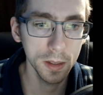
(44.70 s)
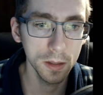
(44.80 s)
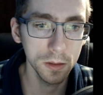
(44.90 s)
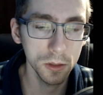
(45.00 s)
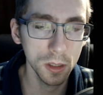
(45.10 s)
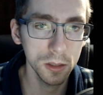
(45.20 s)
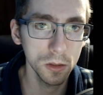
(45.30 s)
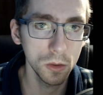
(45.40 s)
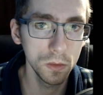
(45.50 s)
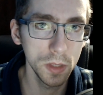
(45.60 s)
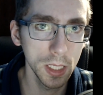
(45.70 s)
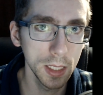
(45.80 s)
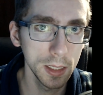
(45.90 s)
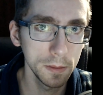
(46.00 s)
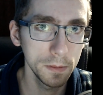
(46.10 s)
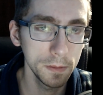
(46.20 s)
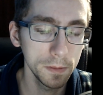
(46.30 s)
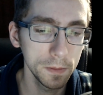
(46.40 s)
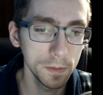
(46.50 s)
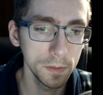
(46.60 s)
There's also OVA,
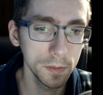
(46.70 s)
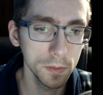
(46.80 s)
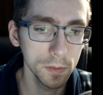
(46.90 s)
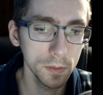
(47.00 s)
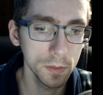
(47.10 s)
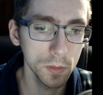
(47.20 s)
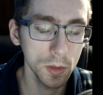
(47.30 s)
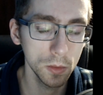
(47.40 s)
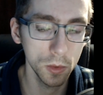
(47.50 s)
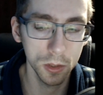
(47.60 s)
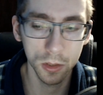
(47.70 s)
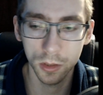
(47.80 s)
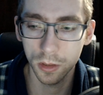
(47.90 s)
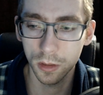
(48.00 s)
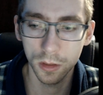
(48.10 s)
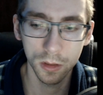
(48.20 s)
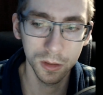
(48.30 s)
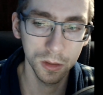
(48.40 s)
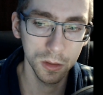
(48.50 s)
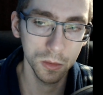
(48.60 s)
which
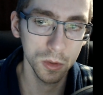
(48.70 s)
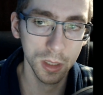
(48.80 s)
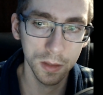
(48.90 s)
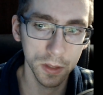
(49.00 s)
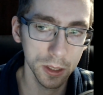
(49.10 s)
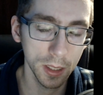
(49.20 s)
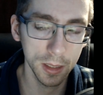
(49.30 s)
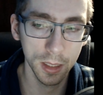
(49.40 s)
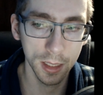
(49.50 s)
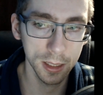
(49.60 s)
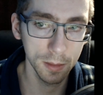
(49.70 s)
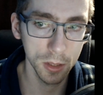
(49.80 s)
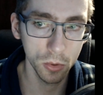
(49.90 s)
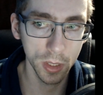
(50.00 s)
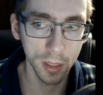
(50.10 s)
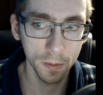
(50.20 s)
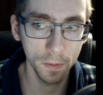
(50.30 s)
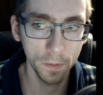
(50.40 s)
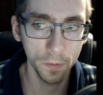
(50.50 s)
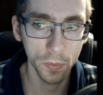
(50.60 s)
was kind of a slightly nice in-between.
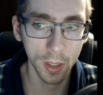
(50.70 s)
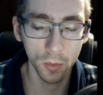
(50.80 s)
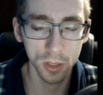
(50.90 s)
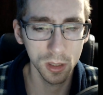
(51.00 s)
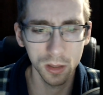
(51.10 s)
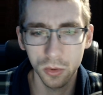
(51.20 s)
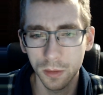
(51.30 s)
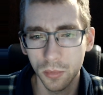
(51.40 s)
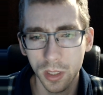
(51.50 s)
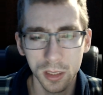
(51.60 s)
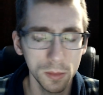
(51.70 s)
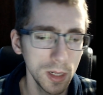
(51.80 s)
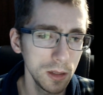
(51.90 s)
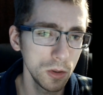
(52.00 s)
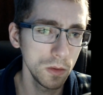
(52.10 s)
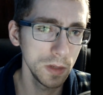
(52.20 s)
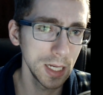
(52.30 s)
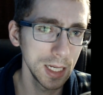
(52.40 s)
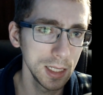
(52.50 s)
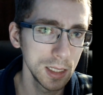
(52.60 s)
I wasn't all too impressed by the
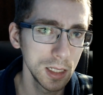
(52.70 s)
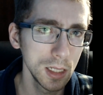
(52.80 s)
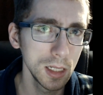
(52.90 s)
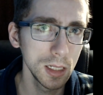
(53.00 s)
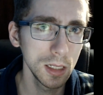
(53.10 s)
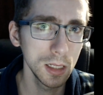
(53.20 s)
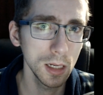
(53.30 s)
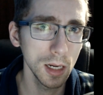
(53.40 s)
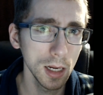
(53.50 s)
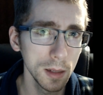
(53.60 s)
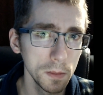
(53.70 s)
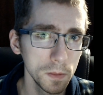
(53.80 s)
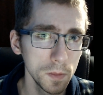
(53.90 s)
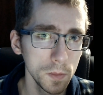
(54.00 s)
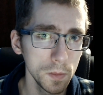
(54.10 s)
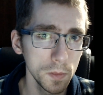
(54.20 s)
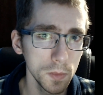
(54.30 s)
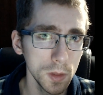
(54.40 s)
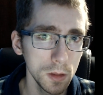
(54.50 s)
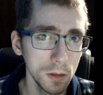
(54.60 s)
OVA,
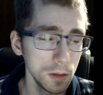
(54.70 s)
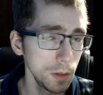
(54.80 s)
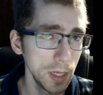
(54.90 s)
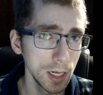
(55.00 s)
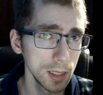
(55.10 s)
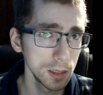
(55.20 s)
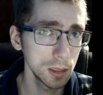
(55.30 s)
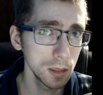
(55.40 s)
to be honest.